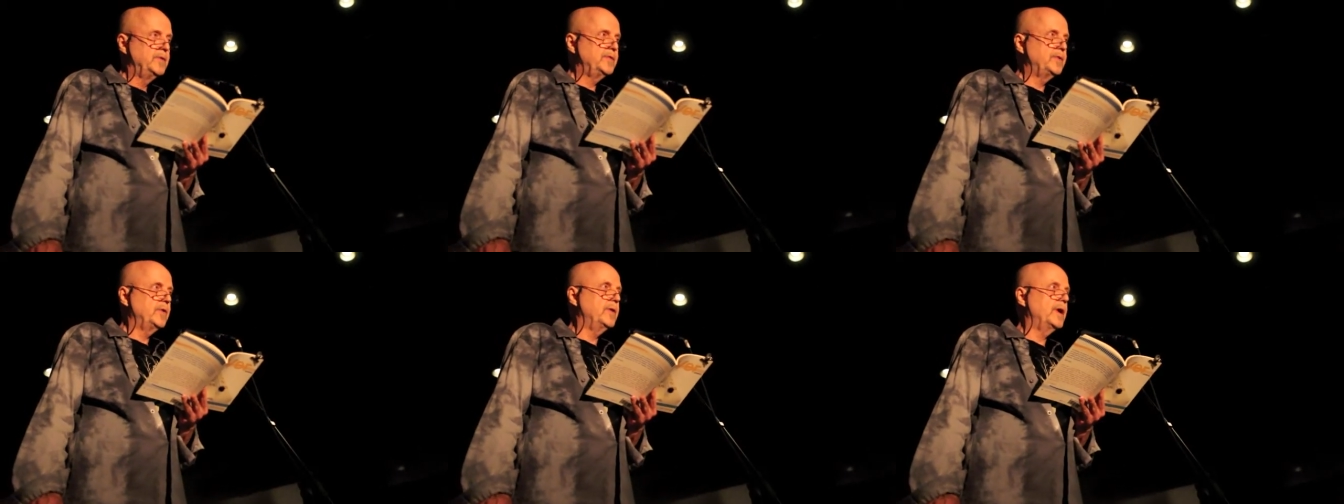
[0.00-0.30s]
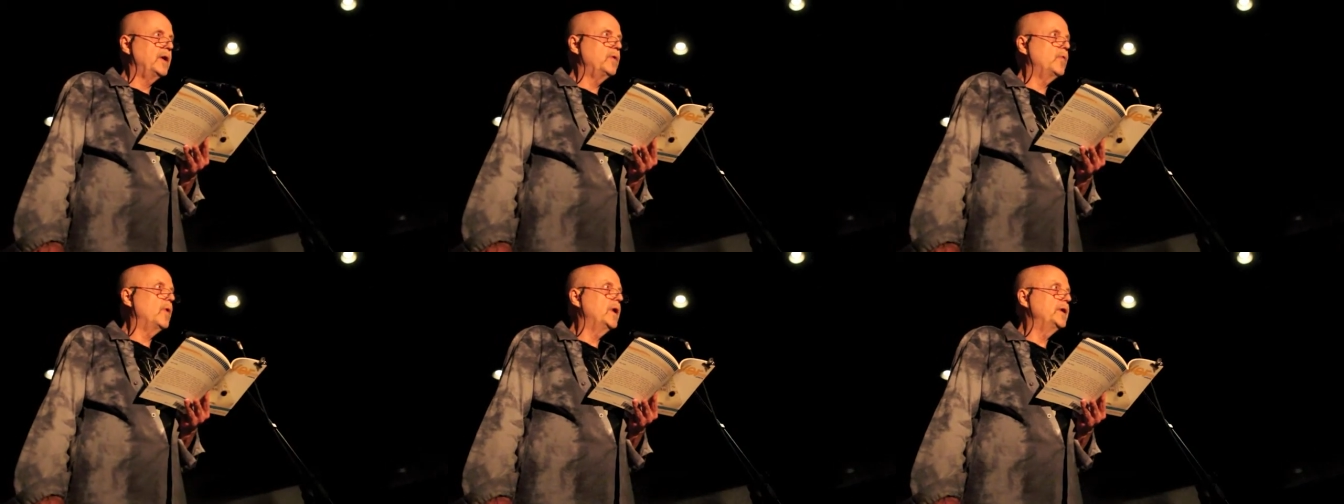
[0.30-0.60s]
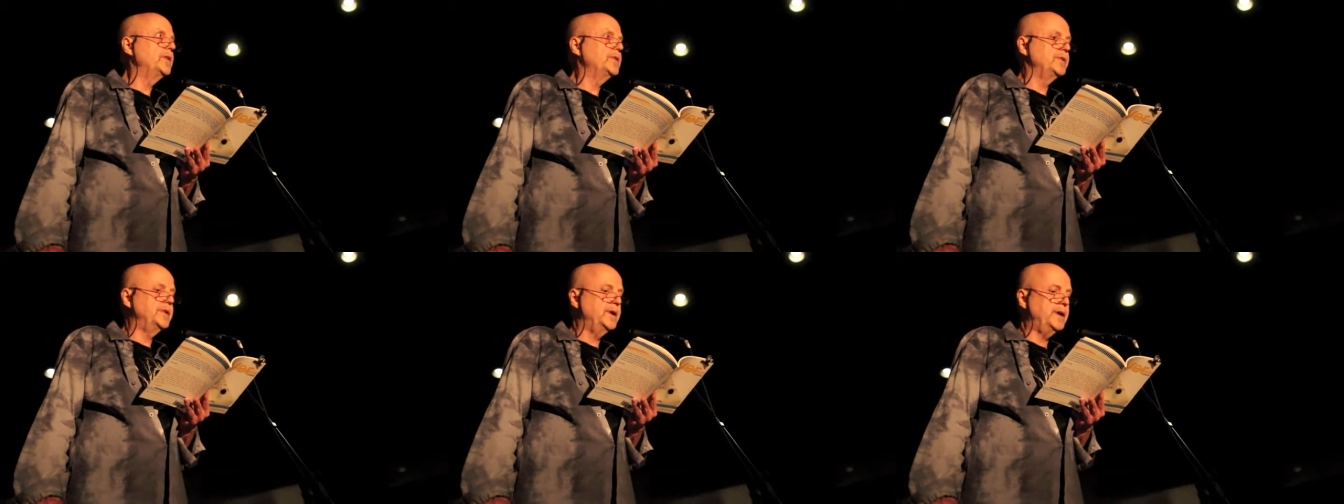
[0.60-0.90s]
So I
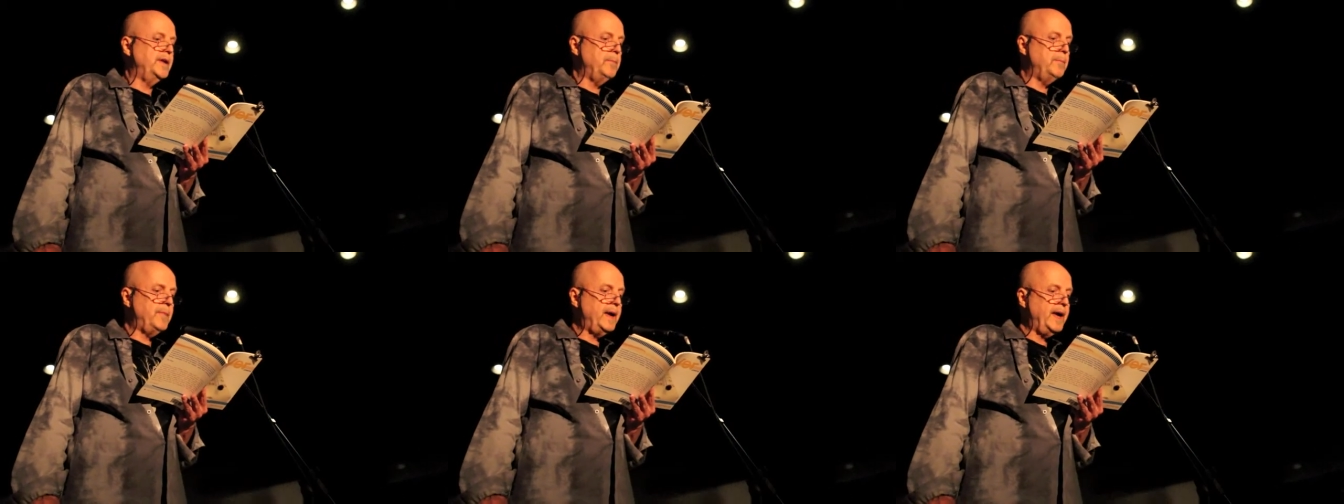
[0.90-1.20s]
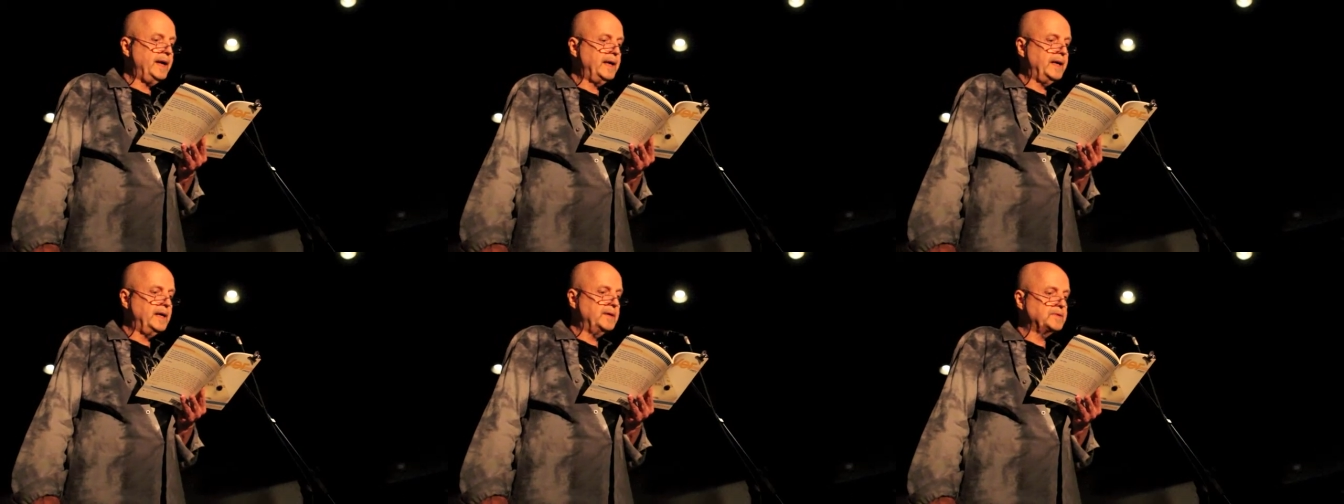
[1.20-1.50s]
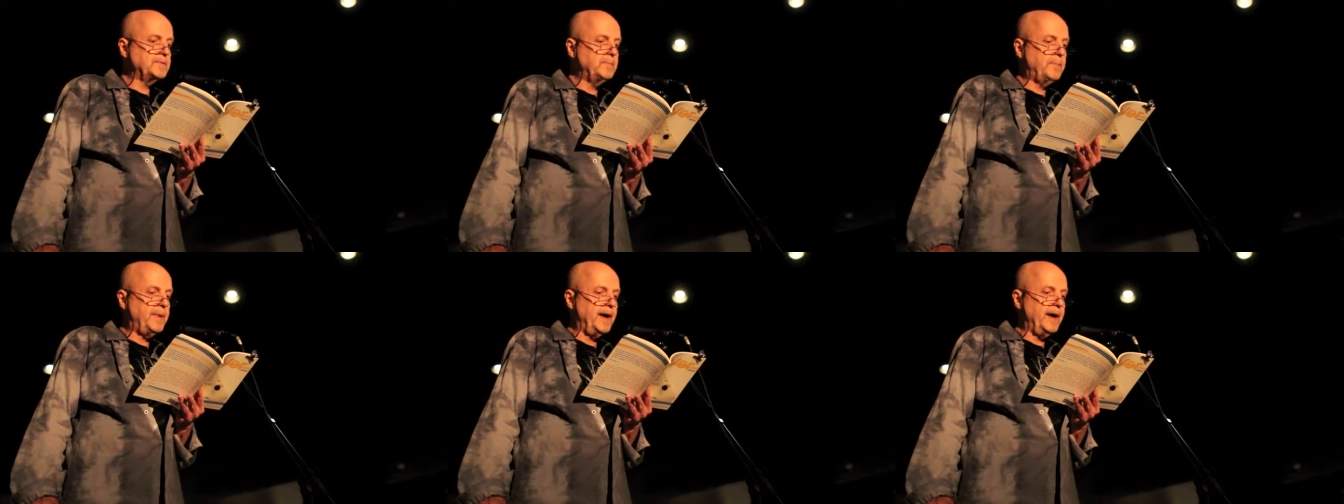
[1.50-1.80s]
wonder, did he make
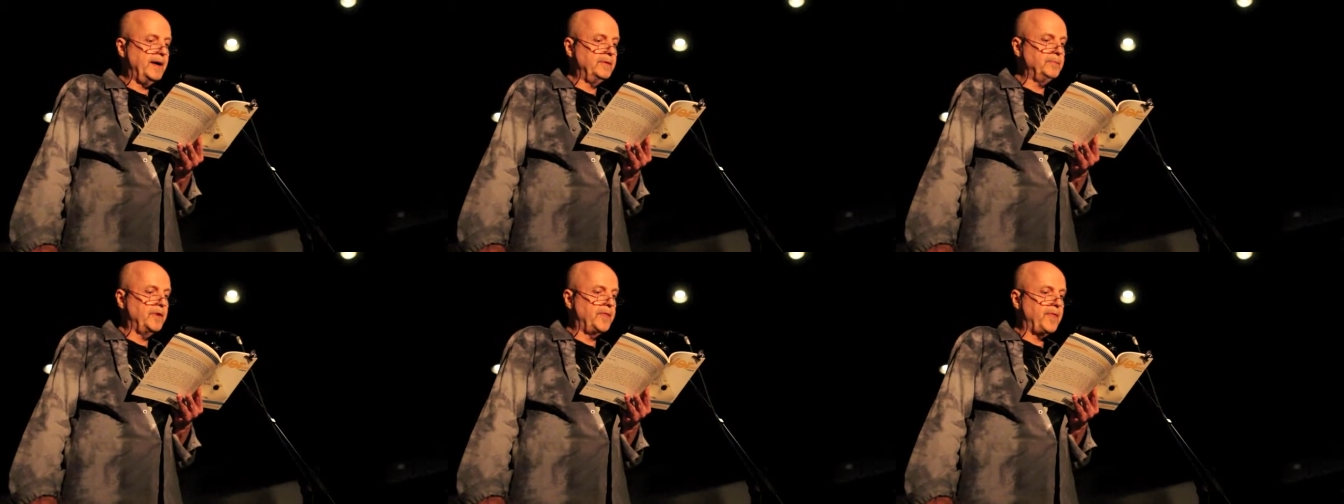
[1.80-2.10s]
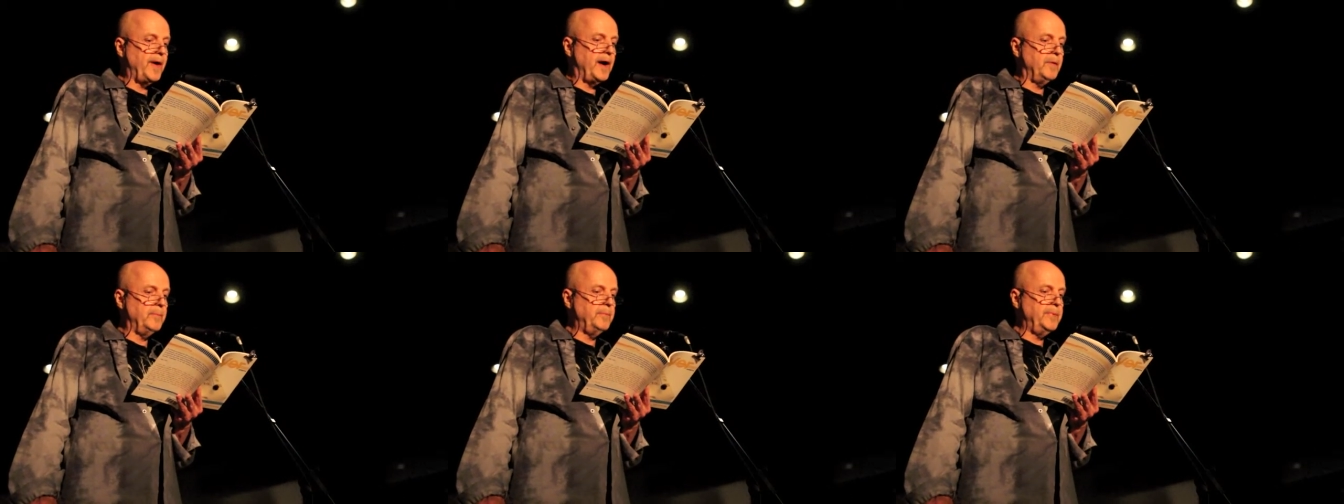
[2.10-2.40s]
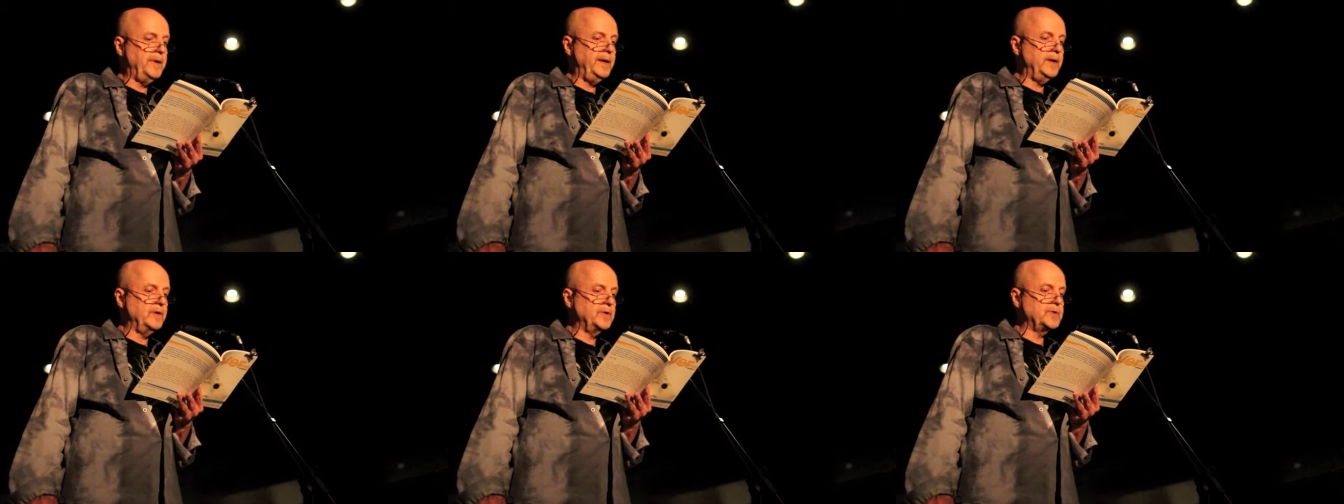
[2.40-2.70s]
his bed
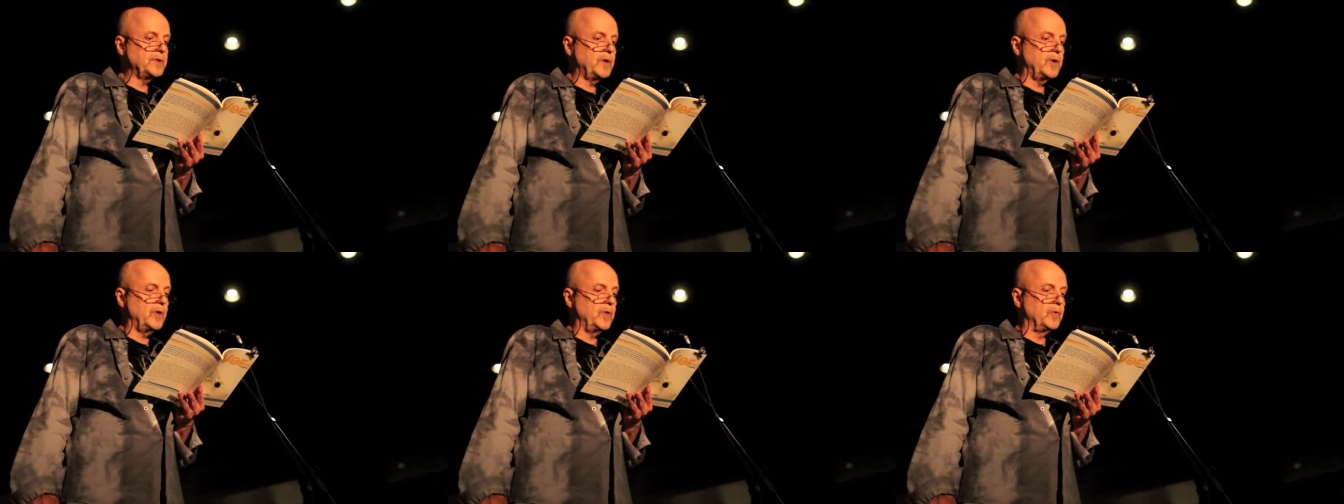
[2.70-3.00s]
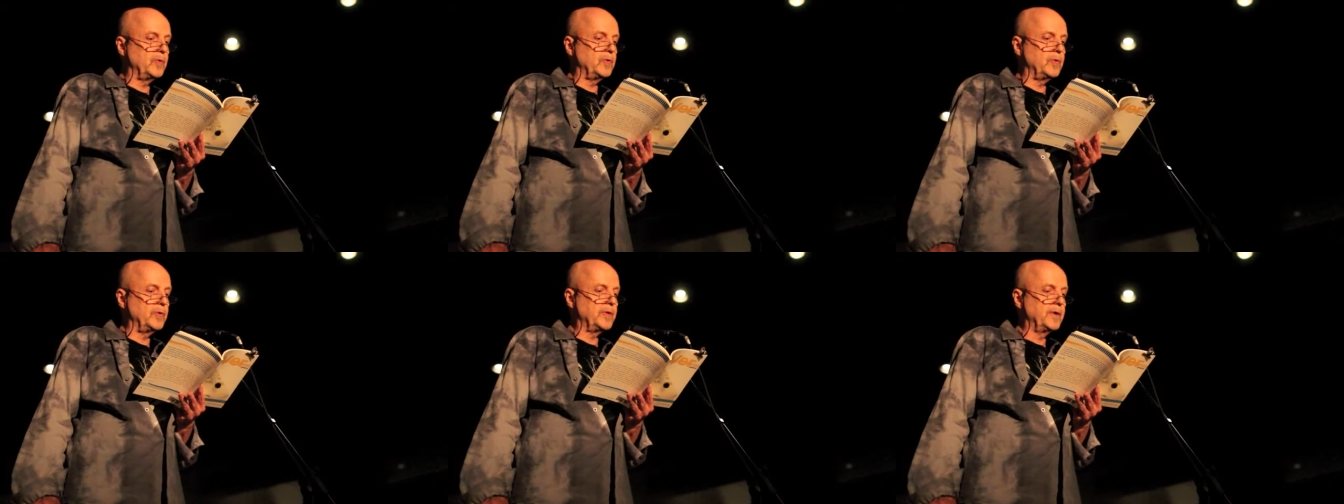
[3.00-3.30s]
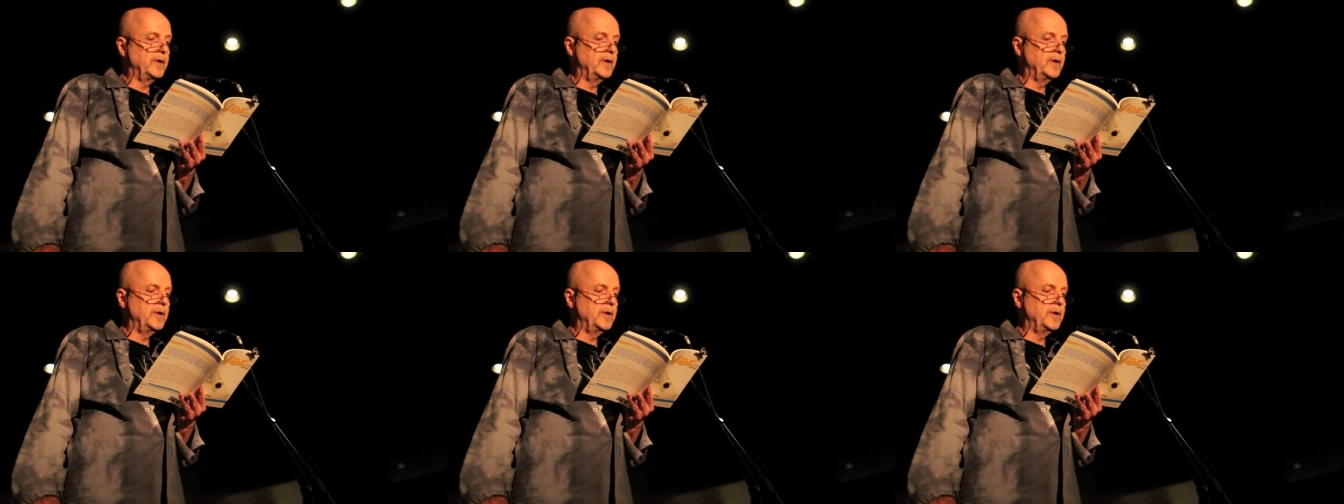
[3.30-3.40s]
without being told?